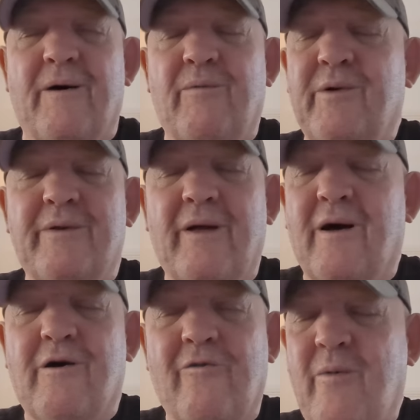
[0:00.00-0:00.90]
I went, no,
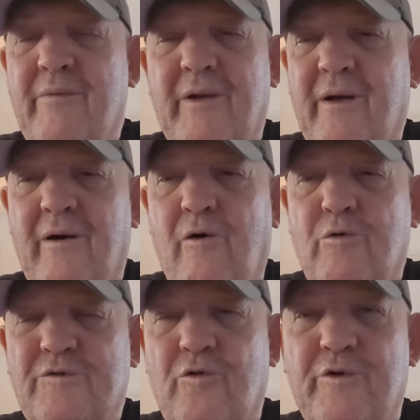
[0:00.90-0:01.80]
I can't remember that. I
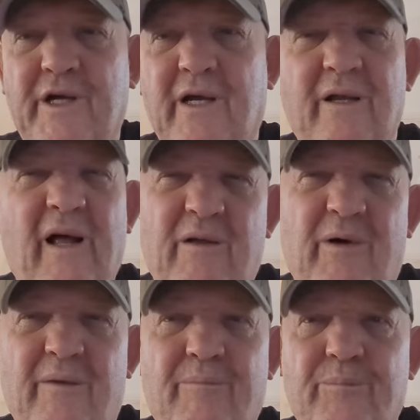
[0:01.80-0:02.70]
always thought Nicky
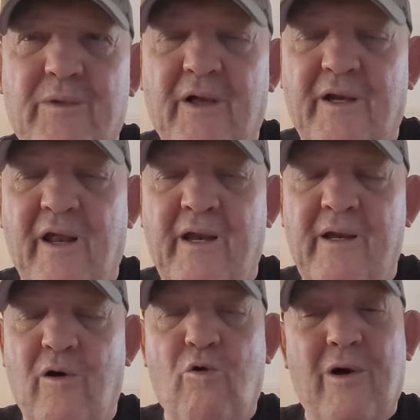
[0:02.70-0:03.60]
anyway. Then,
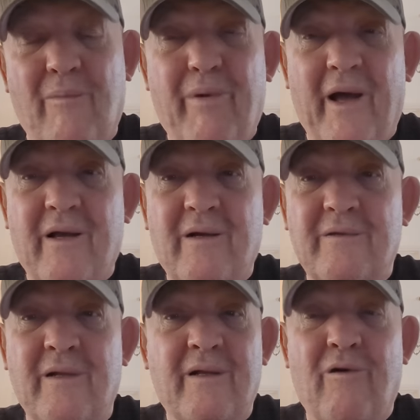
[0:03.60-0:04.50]
then it all come back.
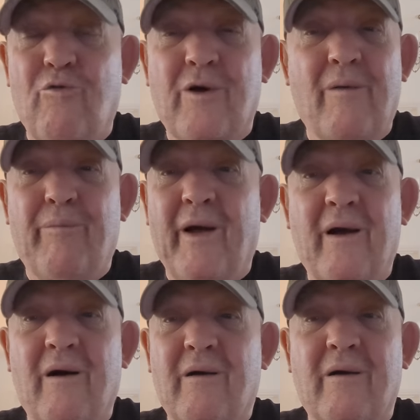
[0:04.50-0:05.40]
Then it all come
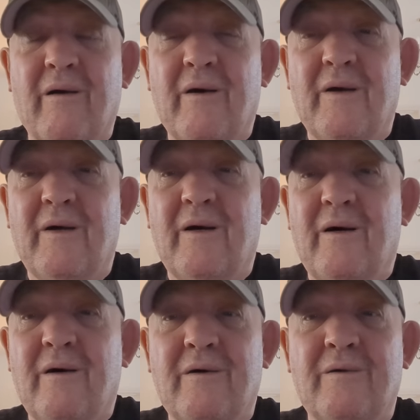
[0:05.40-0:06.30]
back
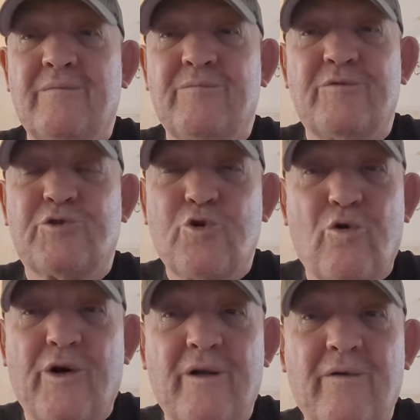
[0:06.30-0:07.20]
um, was
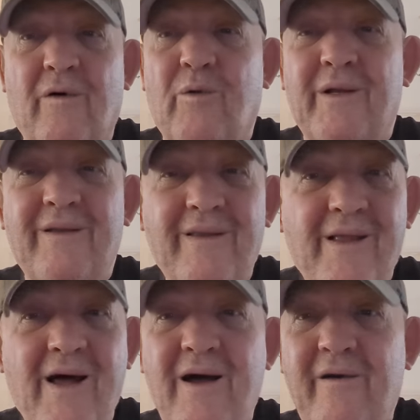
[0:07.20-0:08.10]
talking. I went,
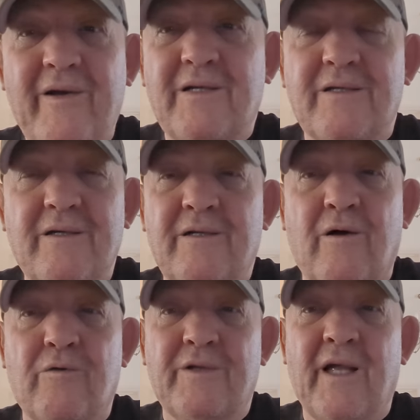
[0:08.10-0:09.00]
no, you
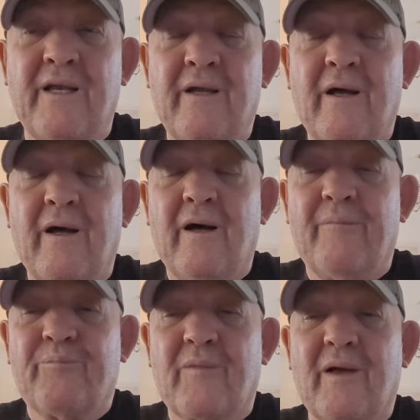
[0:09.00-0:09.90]
know. And then
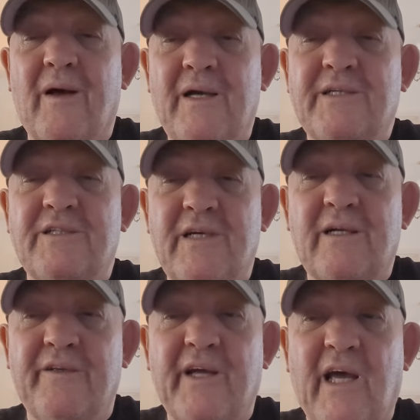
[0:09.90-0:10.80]
he said, yeah,
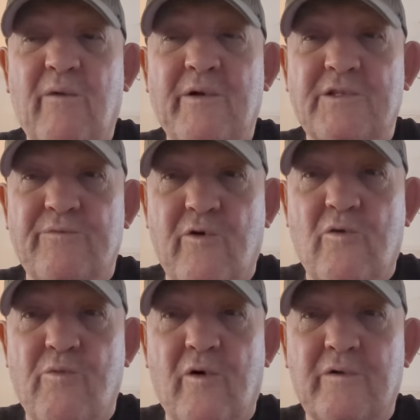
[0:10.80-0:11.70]
Nicky went to
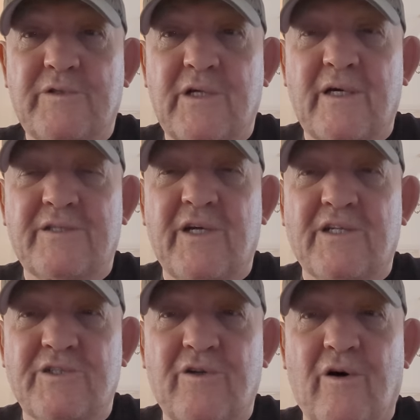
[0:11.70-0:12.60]
Broadmoor to get
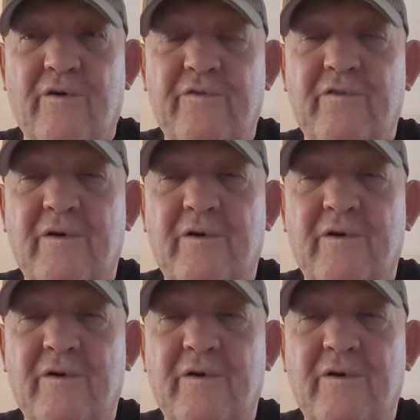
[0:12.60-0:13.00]
sectioned off